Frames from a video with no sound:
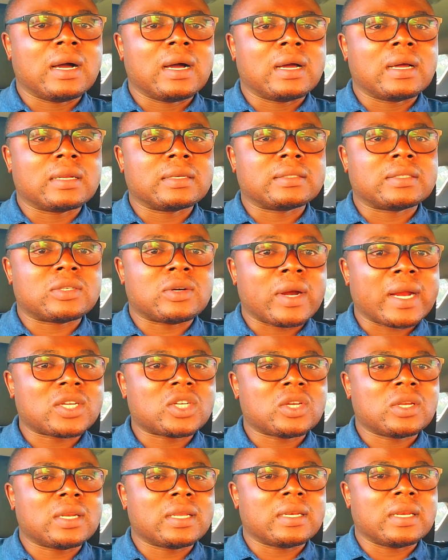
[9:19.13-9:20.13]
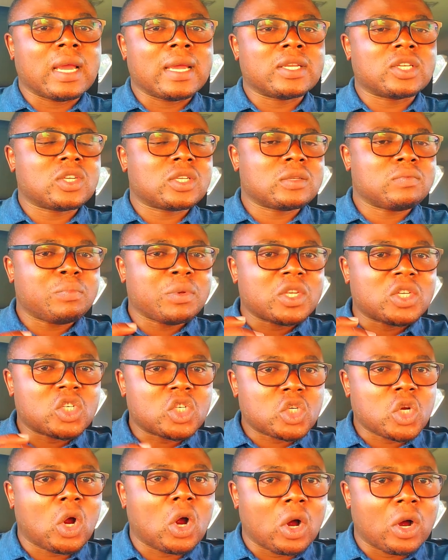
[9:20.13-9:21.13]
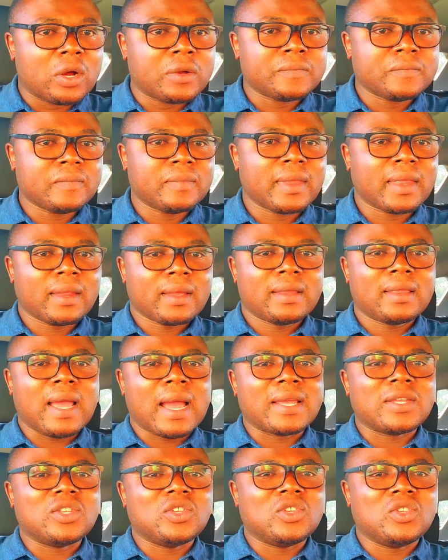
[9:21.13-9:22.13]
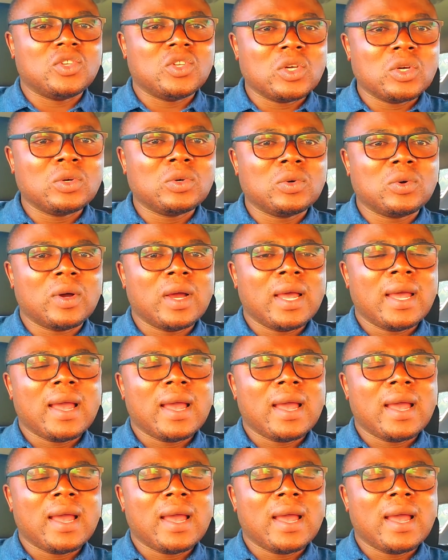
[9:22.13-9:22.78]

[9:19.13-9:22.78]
direction, and just be sure that you